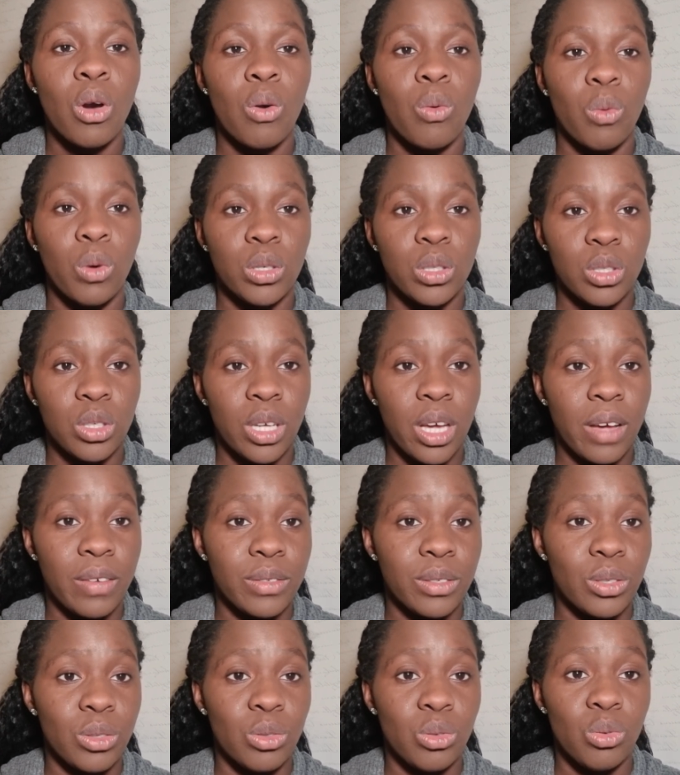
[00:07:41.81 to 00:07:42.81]
What you have
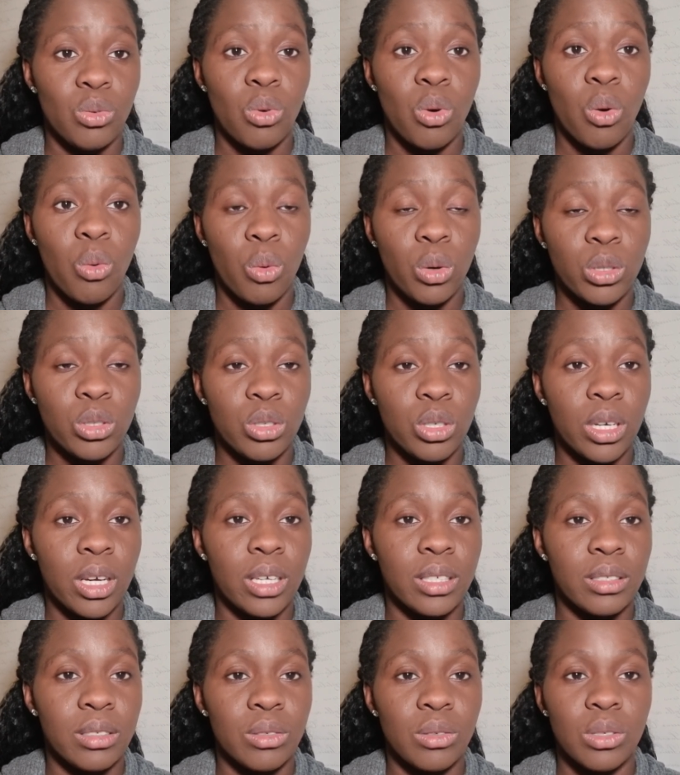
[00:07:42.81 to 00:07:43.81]
to do, or what you
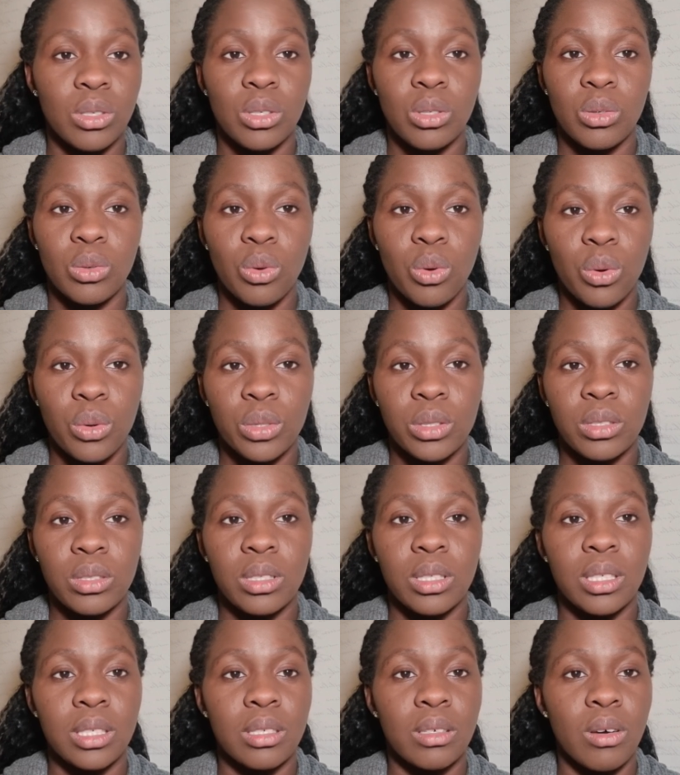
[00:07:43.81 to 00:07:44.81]
can do, is to go into
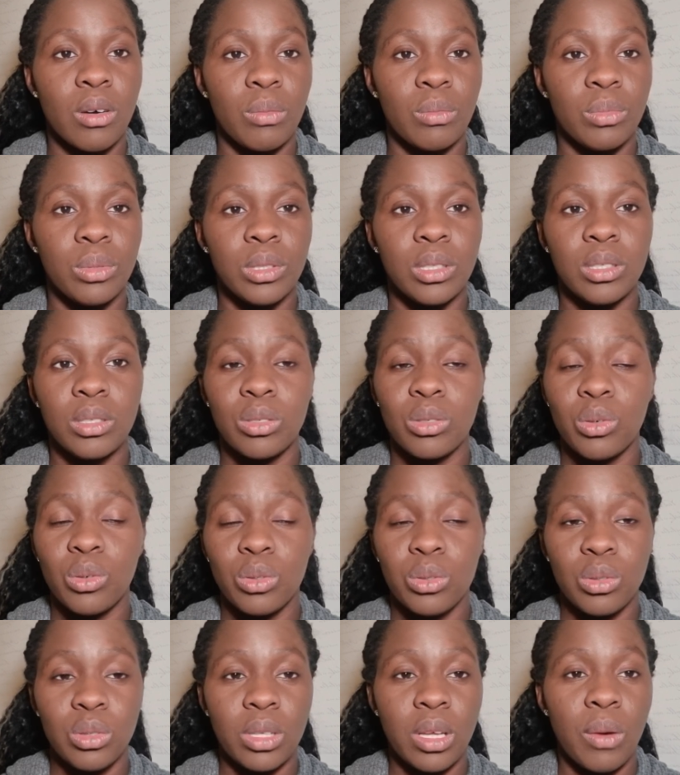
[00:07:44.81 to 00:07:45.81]
these companies, go
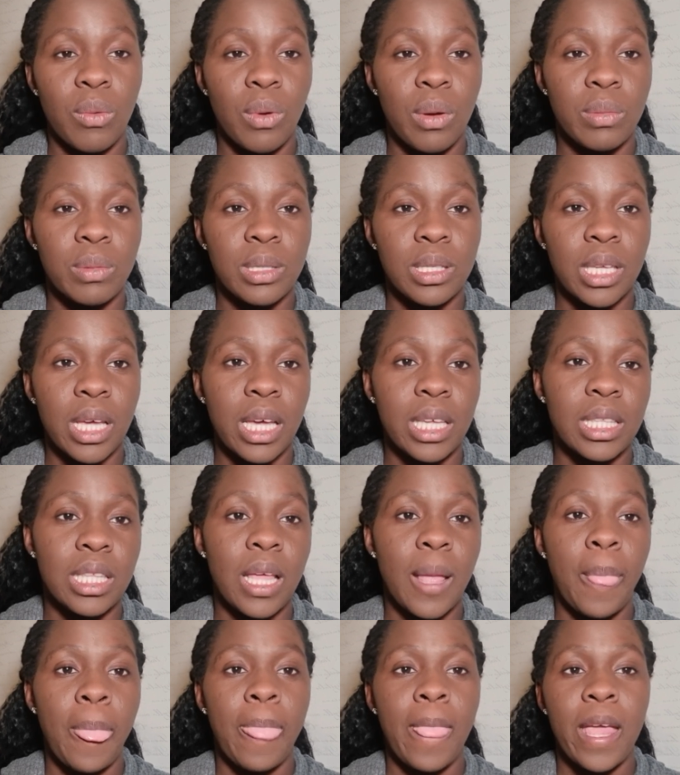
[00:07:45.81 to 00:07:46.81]
to their website,
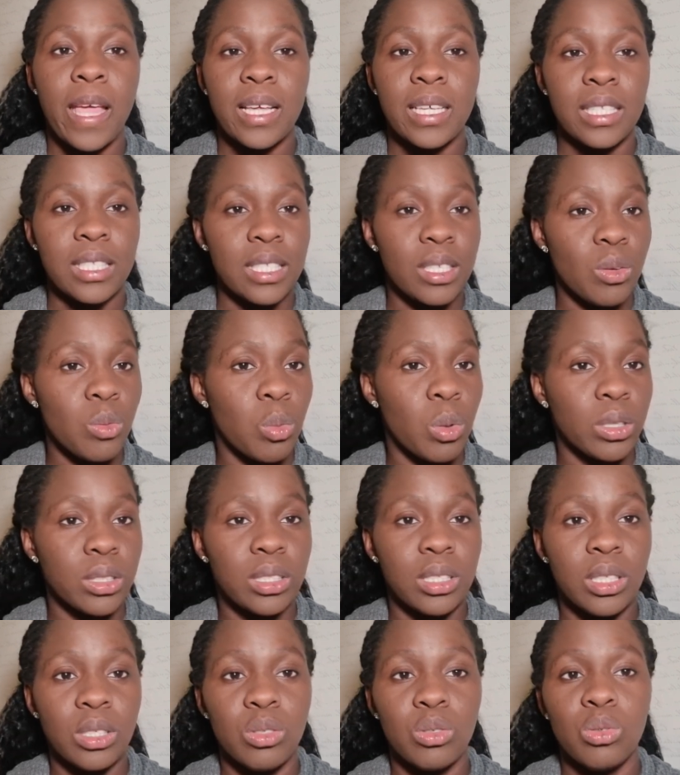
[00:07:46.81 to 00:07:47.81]
see what
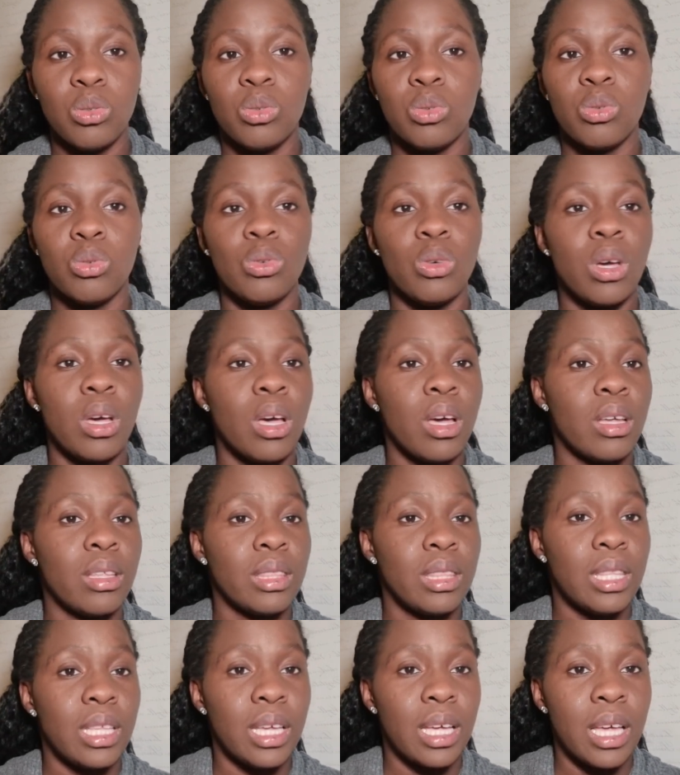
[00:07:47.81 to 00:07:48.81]
they do,
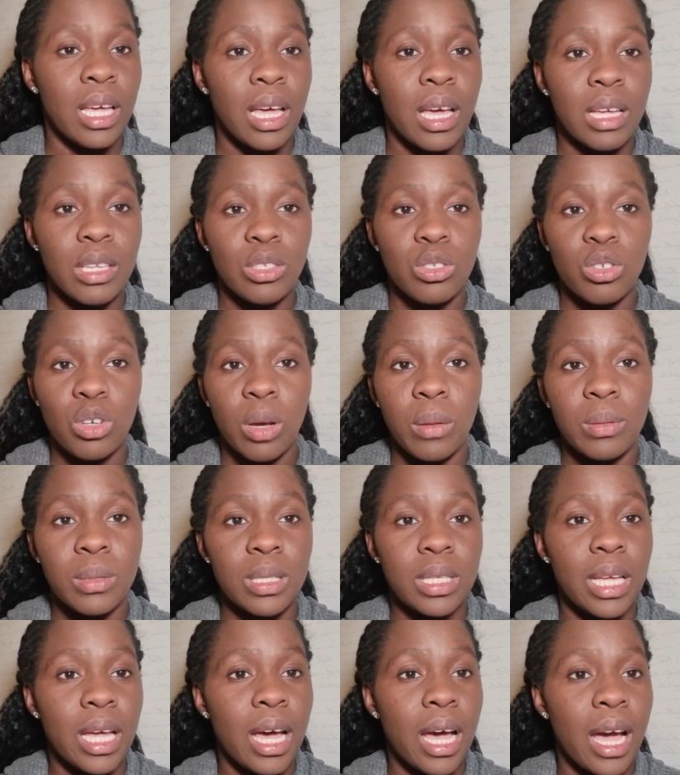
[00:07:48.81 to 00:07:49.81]
the jobs
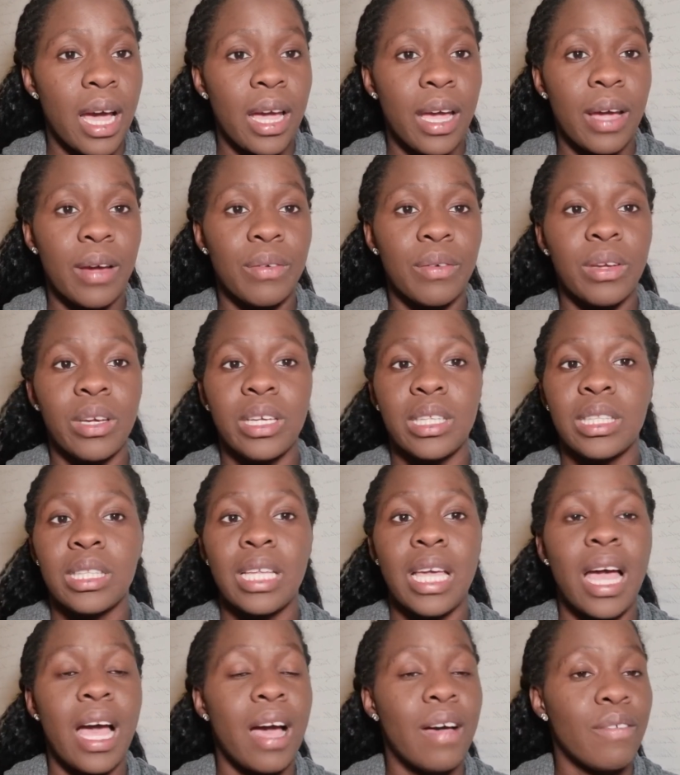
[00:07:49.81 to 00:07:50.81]
they are hiring. They
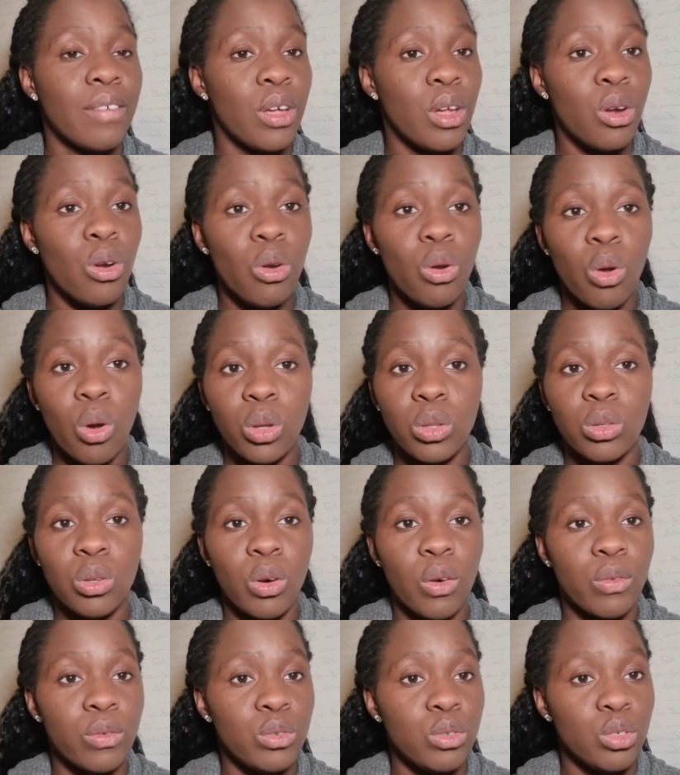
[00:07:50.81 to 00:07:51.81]
have a lot
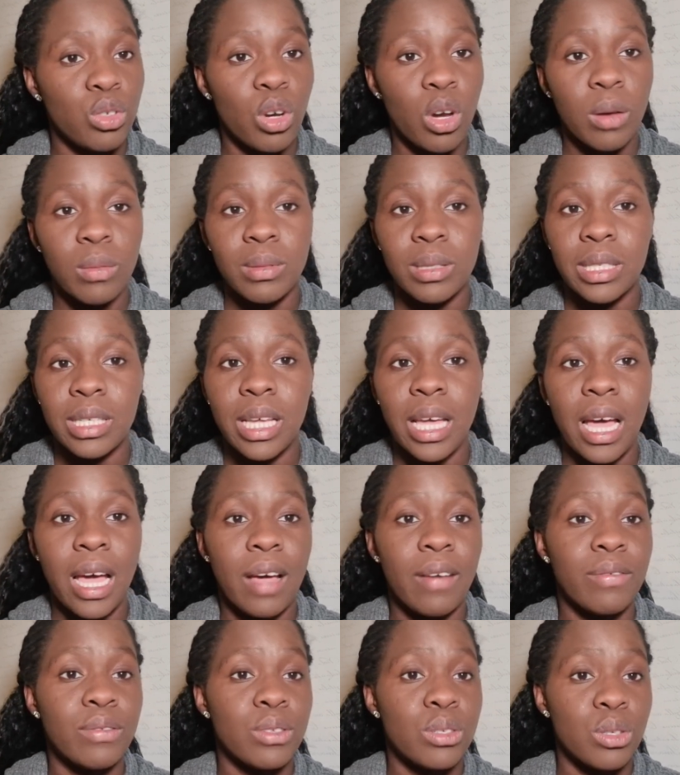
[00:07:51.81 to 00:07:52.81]
of jobs. They
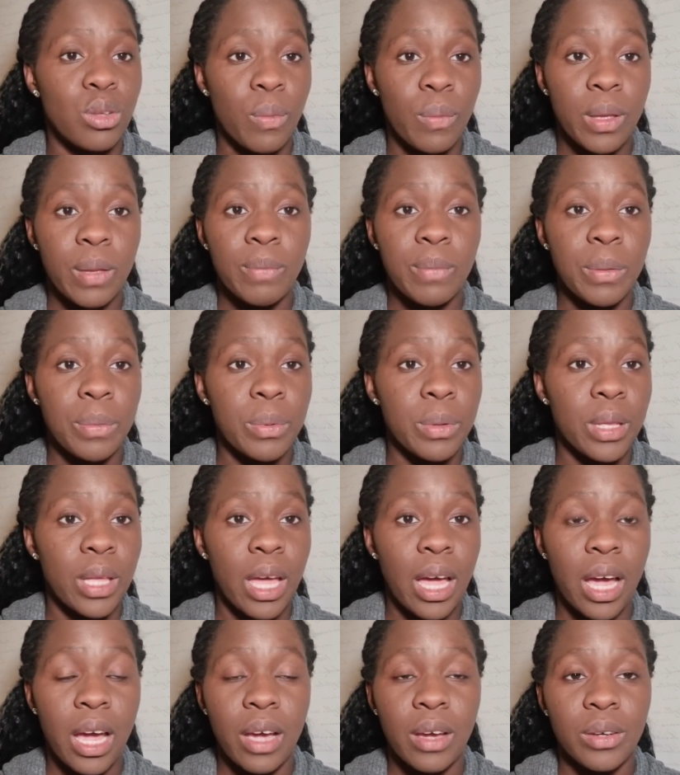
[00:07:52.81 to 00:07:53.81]
have so many people they're
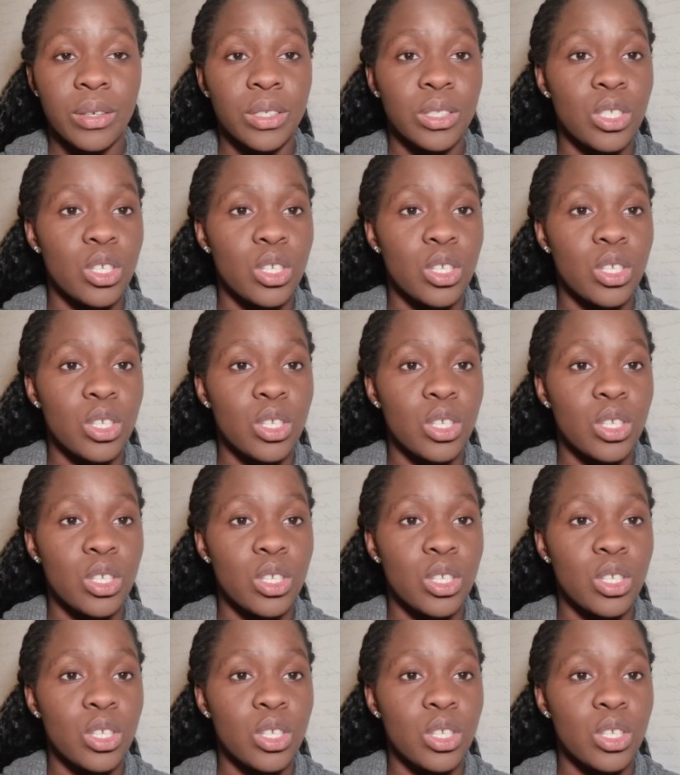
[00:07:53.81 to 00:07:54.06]
hiring.